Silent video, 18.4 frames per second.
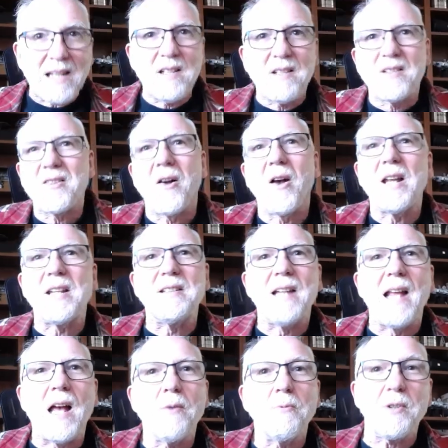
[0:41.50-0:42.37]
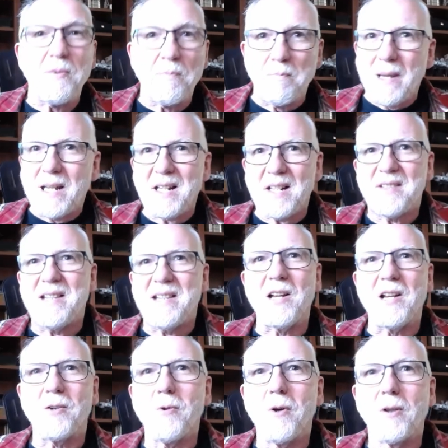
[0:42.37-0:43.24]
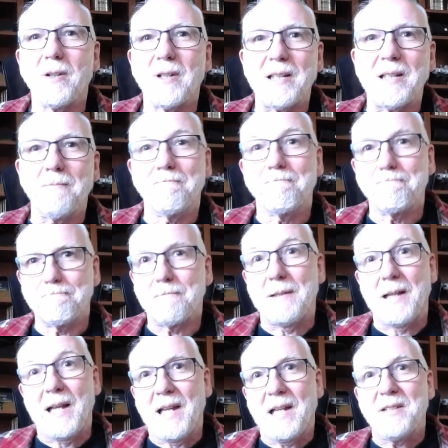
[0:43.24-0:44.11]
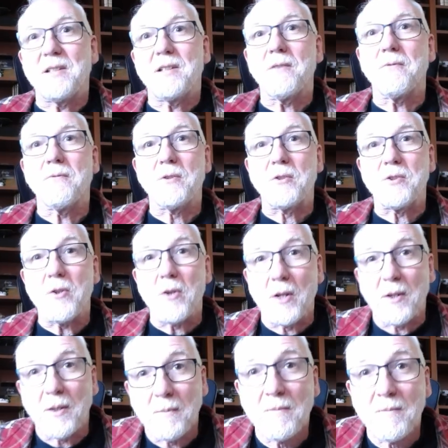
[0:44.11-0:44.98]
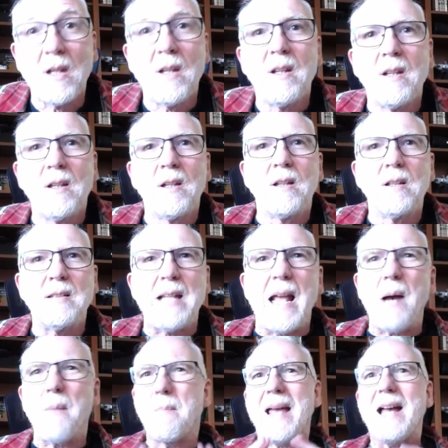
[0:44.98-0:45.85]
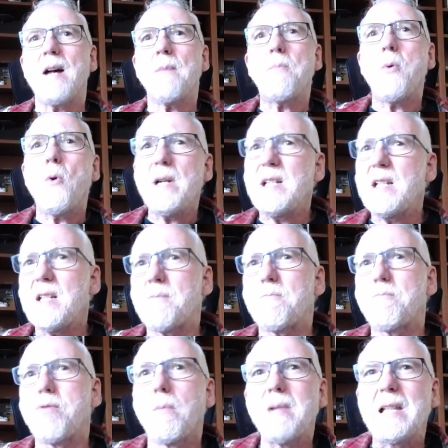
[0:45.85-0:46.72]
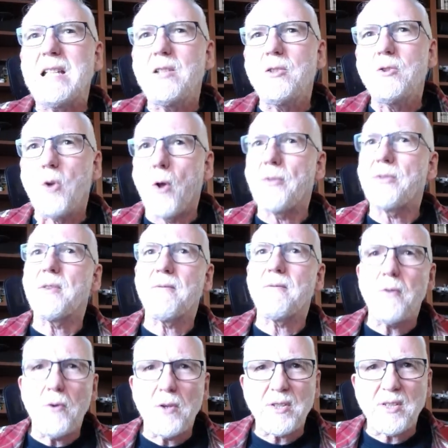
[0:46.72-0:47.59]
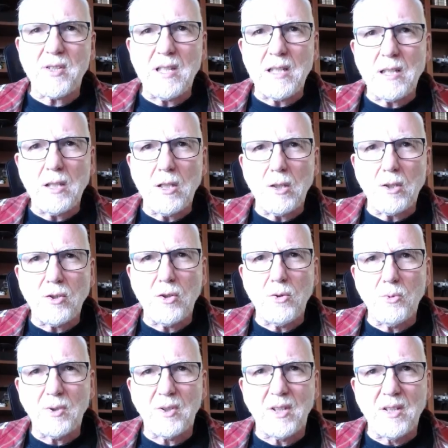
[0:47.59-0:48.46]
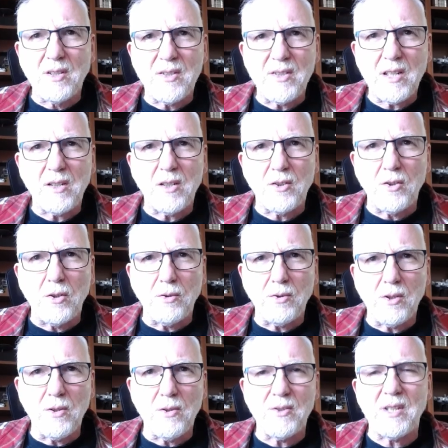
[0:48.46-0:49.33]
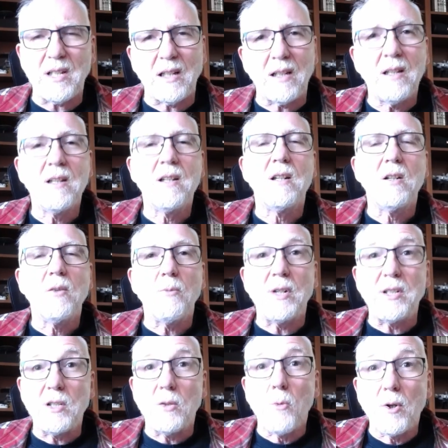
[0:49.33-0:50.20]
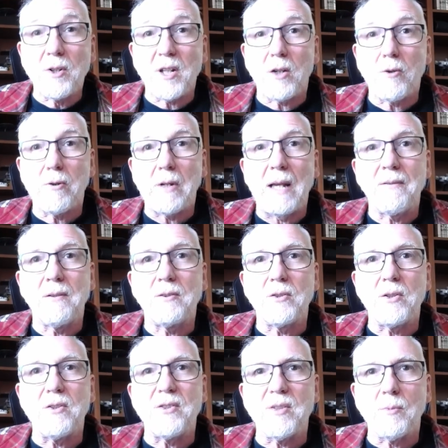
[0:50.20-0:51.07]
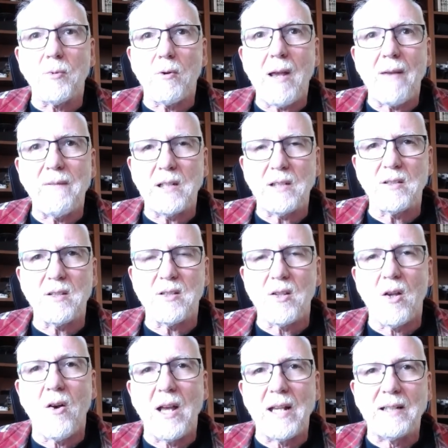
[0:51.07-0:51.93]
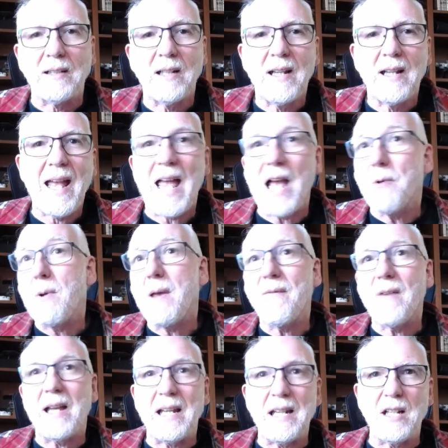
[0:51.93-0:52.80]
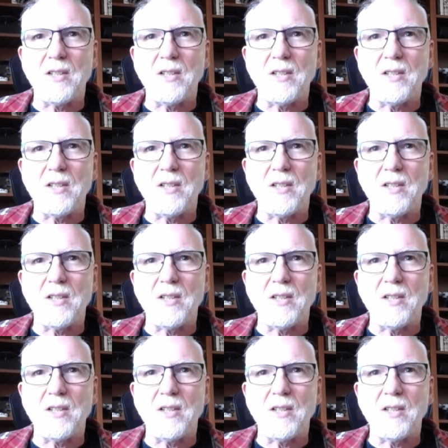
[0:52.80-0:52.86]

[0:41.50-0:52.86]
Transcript: inside now with better sound quality and a different shirt. Now, PowerPoint is probably not the first thing that you would consider using when you want to do some graphic design. However, it